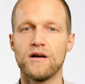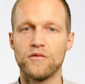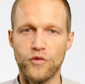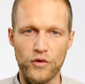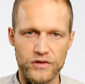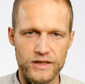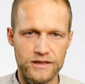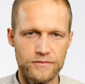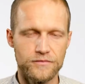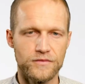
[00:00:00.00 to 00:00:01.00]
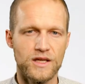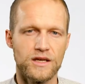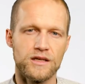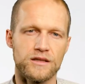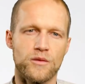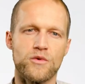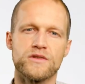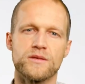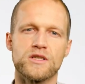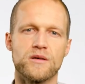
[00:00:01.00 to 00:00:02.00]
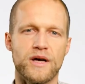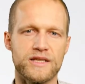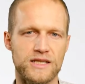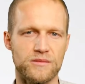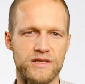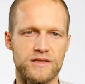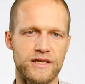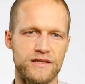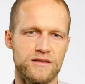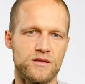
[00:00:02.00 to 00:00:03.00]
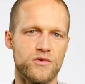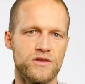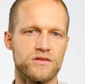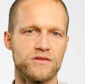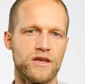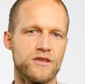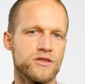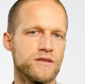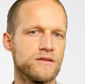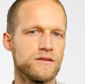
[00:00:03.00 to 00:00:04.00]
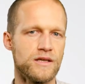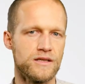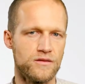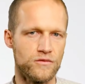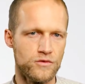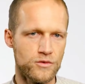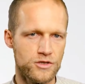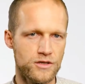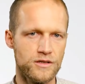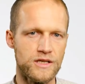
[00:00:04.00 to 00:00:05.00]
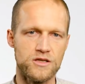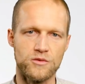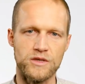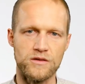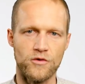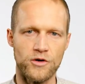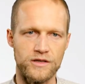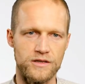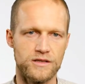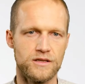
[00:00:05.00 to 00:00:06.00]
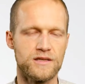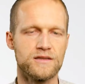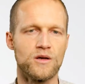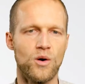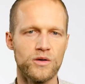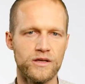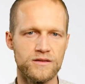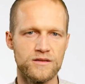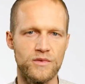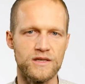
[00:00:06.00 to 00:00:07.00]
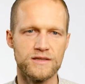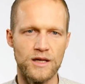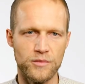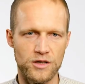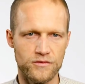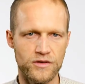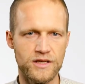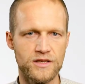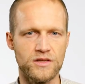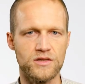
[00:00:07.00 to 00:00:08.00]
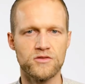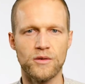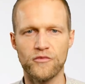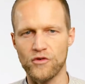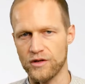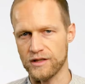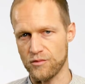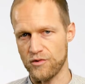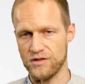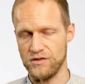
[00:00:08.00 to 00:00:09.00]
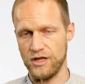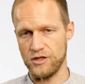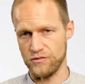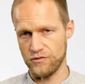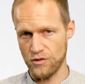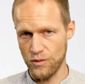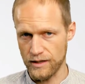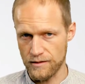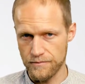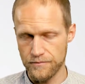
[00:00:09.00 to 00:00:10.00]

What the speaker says: Fourthly, there were some grammatical mistakes in the presentation that in future need to be avoided, as the audience may stumble over these and stop following the presentation for a while.